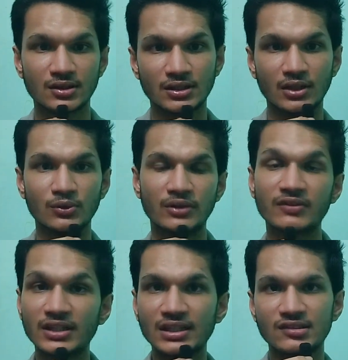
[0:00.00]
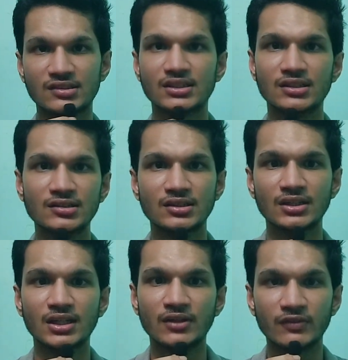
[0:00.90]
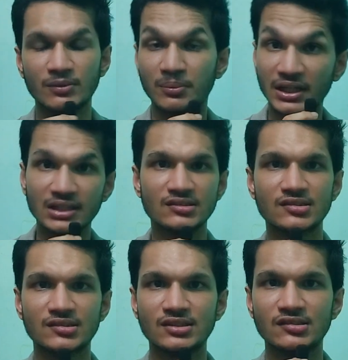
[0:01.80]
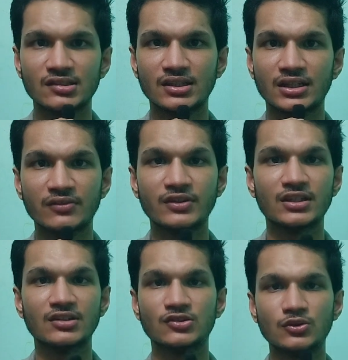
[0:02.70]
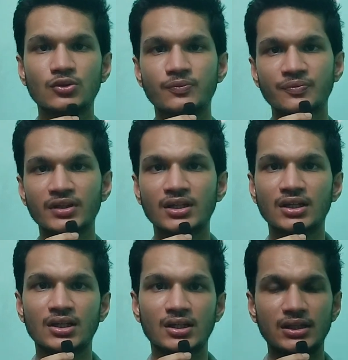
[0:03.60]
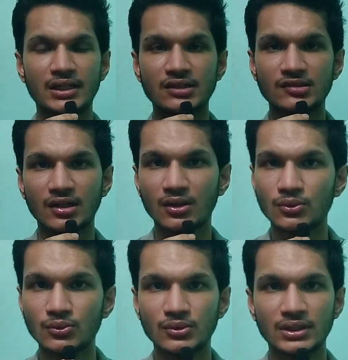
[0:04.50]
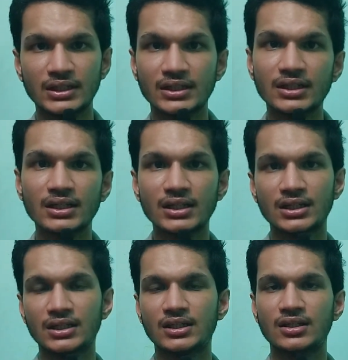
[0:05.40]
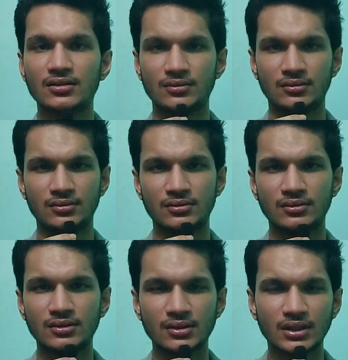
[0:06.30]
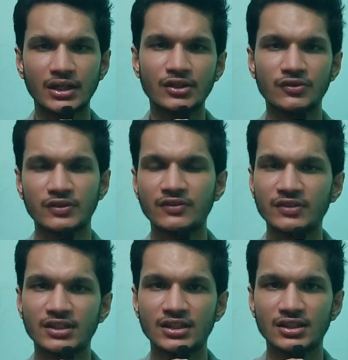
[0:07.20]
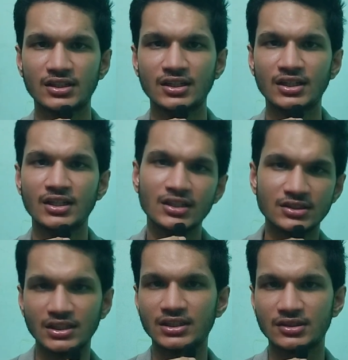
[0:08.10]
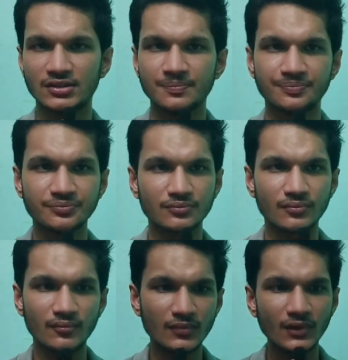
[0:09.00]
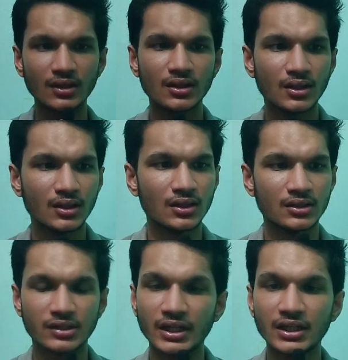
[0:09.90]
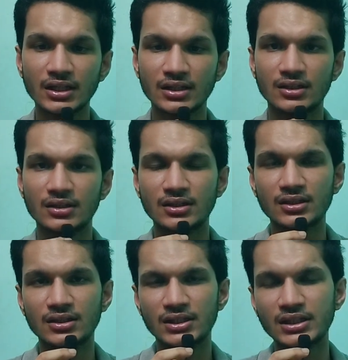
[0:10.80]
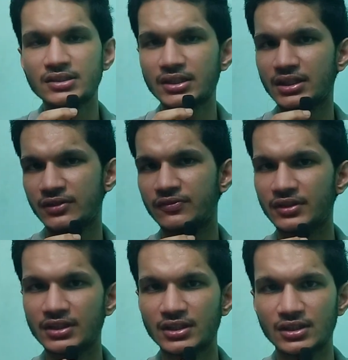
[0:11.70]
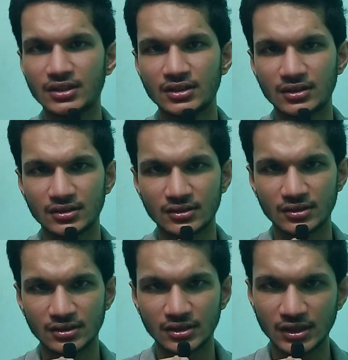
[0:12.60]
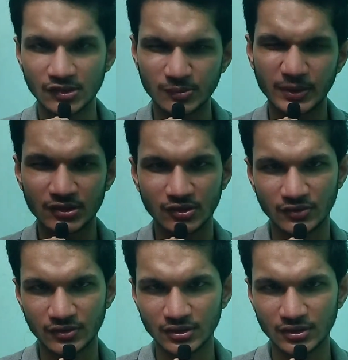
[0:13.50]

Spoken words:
now everything has changed with my consistency and everything. So that is how literally kind of everything changed, trying each and every aspects of